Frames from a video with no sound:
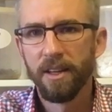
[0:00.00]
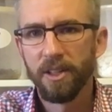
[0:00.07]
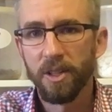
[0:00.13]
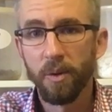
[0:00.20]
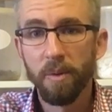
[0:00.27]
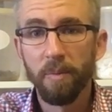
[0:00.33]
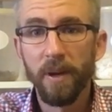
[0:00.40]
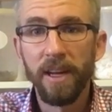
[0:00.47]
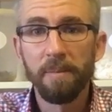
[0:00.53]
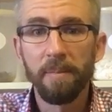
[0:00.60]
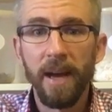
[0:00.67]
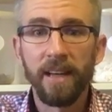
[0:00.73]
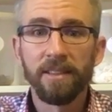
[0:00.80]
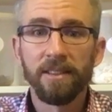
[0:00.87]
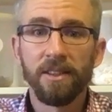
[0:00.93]
So we bring it
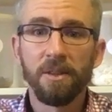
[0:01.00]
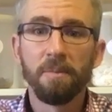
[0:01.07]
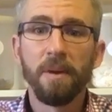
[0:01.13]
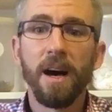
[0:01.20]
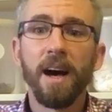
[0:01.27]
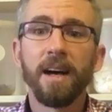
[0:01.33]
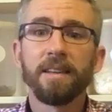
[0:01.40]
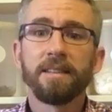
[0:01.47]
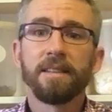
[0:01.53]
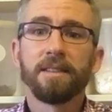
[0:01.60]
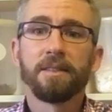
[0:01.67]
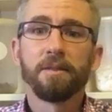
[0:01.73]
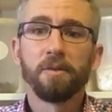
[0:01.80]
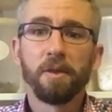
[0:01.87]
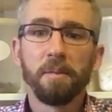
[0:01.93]
back to the
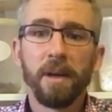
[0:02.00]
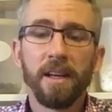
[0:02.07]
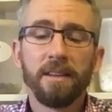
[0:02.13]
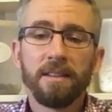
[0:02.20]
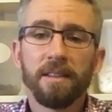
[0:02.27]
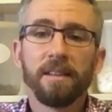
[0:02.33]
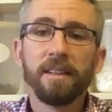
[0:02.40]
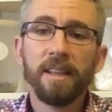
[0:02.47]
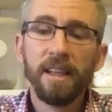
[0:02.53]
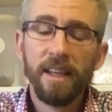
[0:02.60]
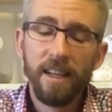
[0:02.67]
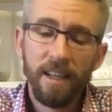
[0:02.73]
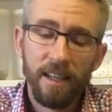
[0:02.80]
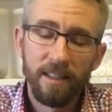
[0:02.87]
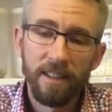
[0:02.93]
masters of the medicine.
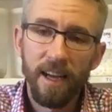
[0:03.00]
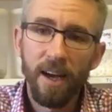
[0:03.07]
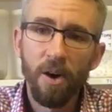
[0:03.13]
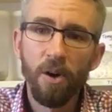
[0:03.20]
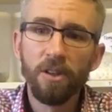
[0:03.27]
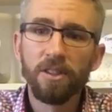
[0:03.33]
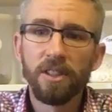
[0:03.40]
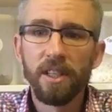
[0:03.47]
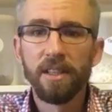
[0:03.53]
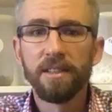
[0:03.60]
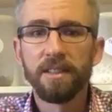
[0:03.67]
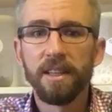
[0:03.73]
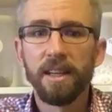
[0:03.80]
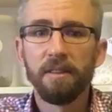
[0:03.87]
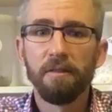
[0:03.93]
Tao Hong Ching
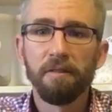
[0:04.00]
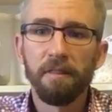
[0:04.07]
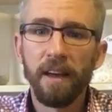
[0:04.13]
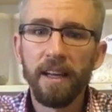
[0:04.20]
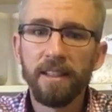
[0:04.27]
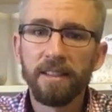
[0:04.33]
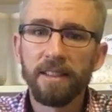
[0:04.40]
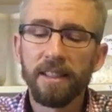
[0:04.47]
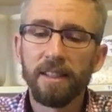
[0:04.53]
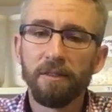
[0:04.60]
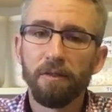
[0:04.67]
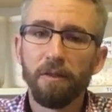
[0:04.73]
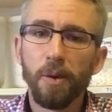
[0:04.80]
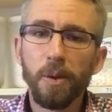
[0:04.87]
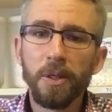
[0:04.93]
said faint and
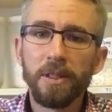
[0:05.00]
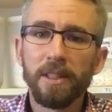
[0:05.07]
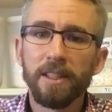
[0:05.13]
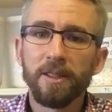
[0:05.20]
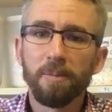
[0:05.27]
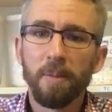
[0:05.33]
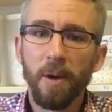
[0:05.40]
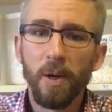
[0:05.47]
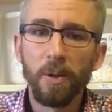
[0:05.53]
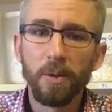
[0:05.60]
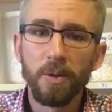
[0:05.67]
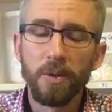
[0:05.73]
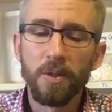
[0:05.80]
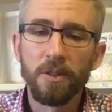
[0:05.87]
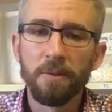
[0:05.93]
forceless
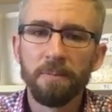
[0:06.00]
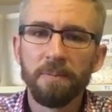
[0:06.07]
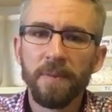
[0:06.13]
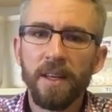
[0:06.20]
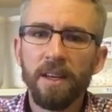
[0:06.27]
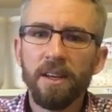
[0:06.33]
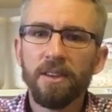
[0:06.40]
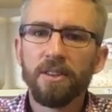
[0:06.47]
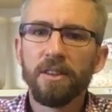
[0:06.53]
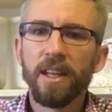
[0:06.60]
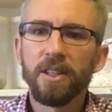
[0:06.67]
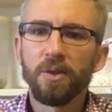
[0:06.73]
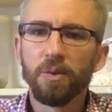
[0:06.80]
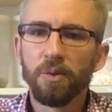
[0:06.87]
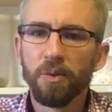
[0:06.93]
pulse. So
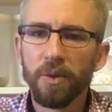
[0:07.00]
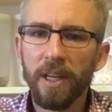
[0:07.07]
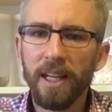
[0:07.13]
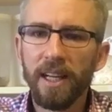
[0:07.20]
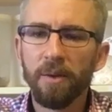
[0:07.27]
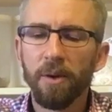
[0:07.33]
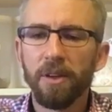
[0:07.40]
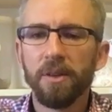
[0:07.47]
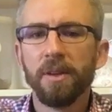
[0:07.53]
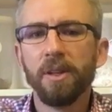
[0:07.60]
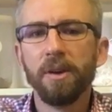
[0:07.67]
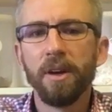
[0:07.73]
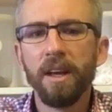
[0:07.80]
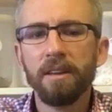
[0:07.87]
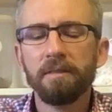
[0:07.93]
that's really what you're
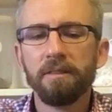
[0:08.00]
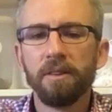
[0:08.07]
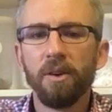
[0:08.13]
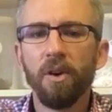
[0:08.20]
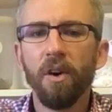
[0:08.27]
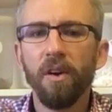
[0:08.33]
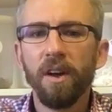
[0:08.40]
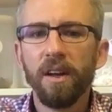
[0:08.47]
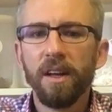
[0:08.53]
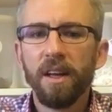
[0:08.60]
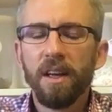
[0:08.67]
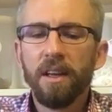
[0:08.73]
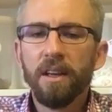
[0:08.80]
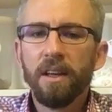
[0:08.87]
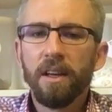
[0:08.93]
looking for.
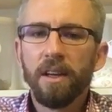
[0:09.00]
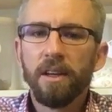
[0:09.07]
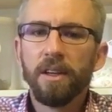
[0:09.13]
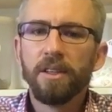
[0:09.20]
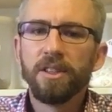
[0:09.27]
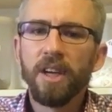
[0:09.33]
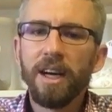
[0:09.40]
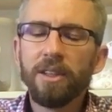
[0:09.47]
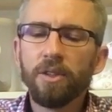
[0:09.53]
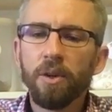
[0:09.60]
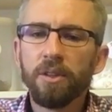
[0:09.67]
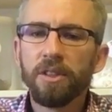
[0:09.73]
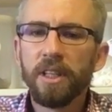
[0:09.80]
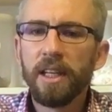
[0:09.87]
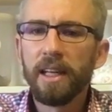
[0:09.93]
Zhang
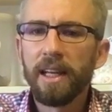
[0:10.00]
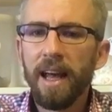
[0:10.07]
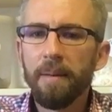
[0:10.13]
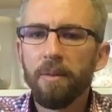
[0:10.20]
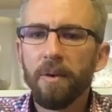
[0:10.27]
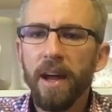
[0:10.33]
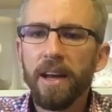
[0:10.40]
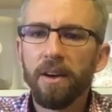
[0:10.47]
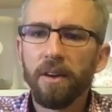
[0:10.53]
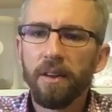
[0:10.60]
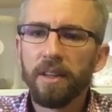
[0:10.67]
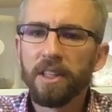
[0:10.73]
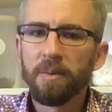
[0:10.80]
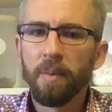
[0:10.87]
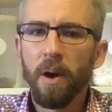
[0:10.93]
Zhongjing elaborated on
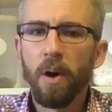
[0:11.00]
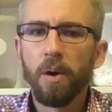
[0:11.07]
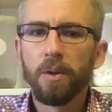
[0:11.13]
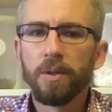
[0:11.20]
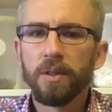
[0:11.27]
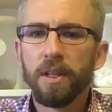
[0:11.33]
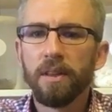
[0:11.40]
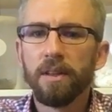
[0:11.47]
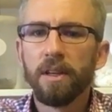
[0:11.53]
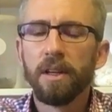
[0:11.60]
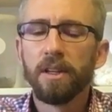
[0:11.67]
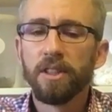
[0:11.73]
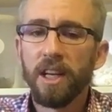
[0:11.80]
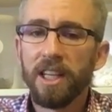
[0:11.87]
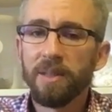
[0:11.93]
this pulse in
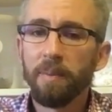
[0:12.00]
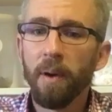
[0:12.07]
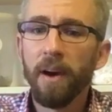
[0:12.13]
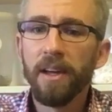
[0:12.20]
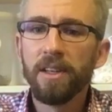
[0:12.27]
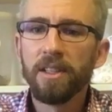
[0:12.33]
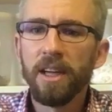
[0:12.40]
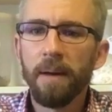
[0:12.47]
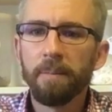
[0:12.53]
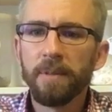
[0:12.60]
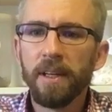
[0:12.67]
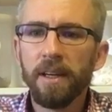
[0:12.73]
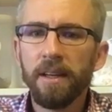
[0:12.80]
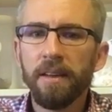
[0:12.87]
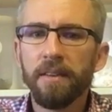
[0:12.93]
the chest spine
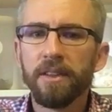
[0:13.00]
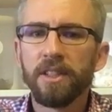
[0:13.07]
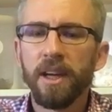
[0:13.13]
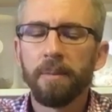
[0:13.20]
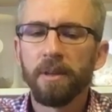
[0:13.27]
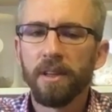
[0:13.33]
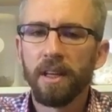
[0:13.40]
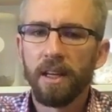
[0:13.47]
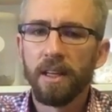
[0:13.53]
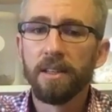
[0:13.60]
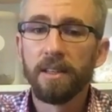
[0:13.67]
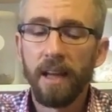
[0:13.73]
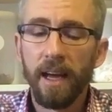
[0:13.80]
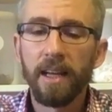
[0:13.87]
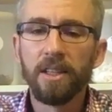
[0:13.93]
chapter, the chapter that
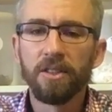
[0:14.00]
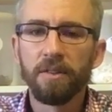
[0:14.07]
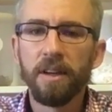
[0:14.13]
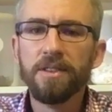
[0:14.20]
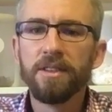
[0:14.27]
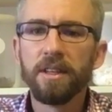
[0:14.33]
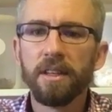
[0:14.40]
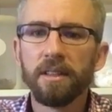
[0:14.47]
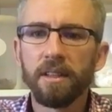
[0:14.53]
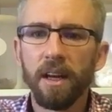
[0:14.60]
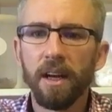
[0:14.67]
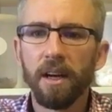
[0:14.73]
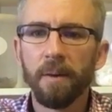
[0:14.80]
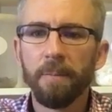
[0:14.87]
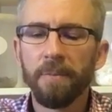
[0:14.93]
contains Renshin
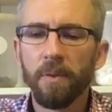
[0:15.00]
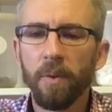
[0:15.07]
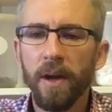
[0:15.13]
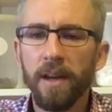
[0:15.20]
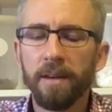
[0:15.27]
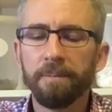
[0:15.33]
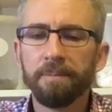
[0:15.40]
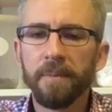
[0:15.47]
Tang, when